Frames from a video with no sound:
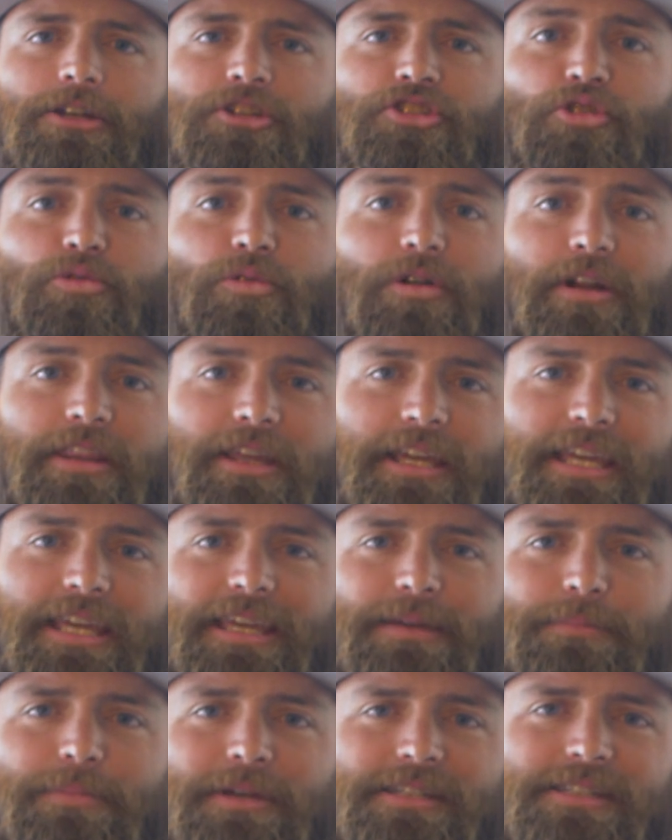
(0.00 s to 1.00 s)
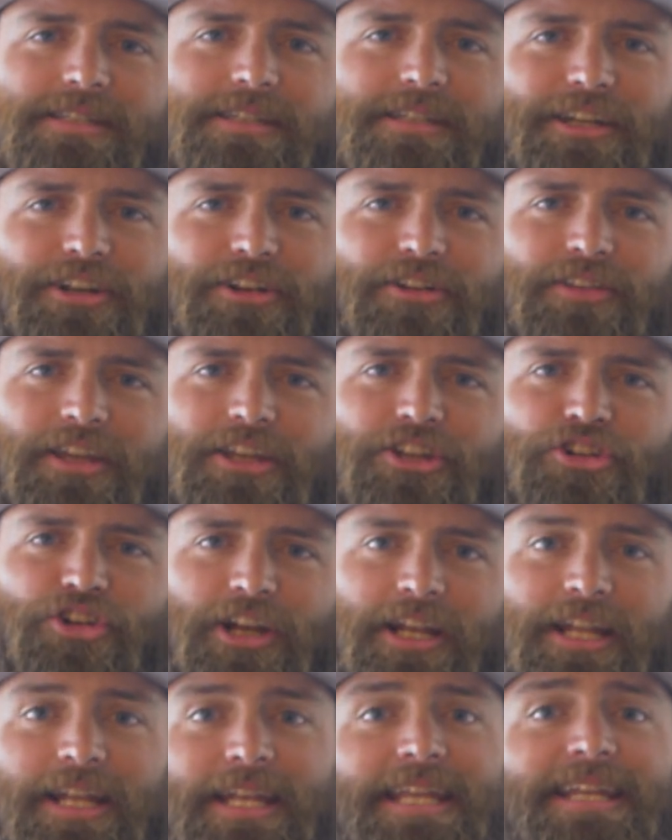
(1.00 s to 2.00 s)
So one of the key pieces of gear that you're
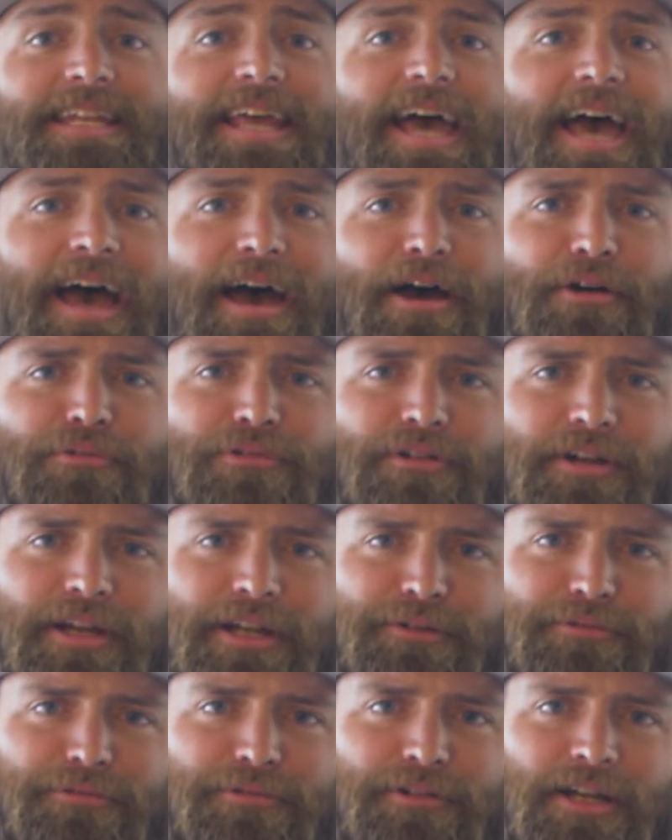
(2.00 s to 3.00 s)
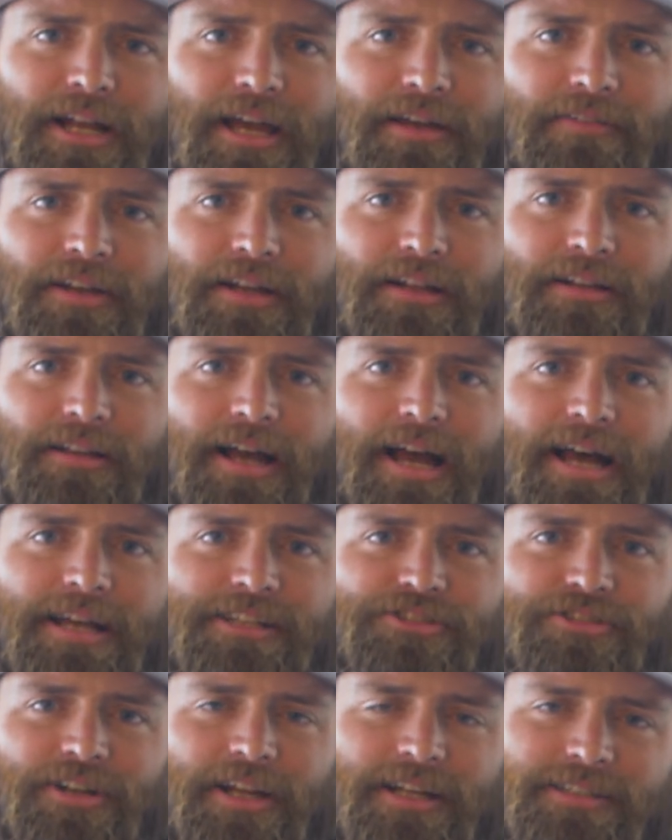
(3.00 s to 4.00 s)
going to need to have for any freediving
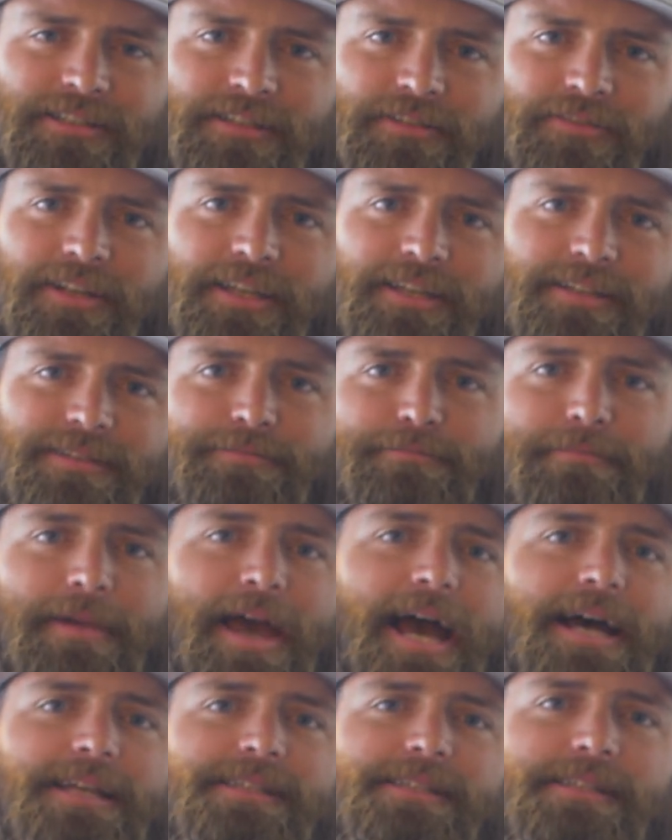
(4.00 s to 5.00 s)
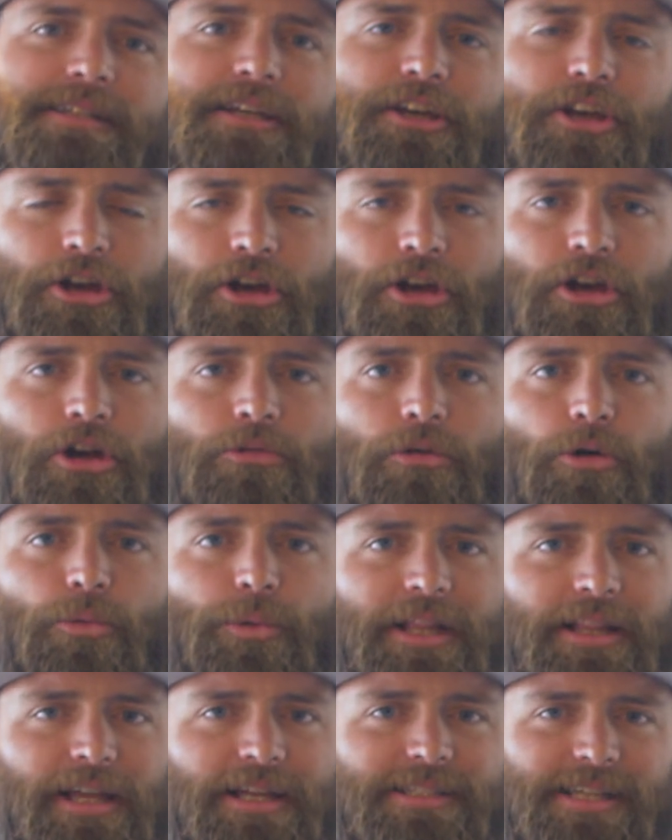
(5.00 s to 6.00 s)
class or activity is a mask. What
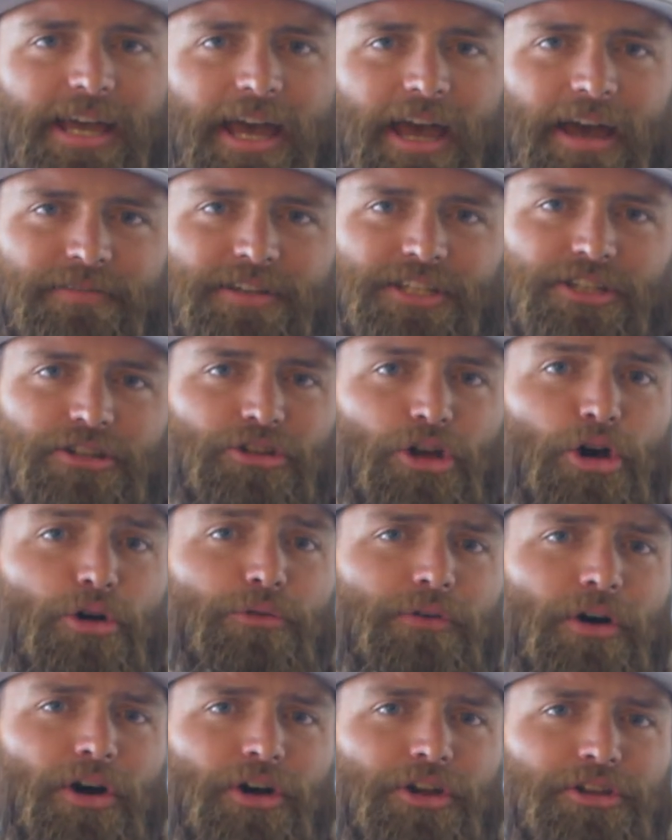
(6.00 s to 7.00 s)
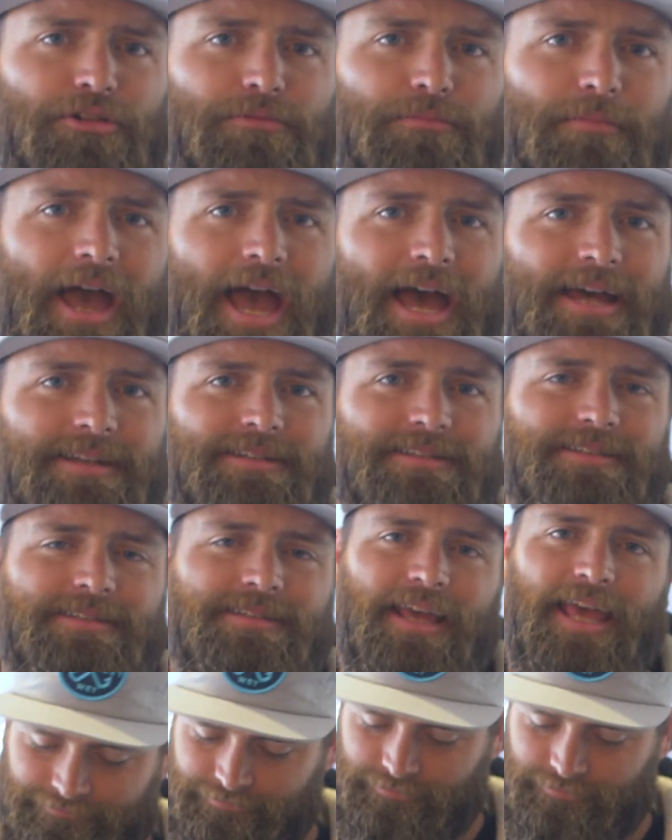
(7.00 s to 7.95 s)
we like to have is low volume masks.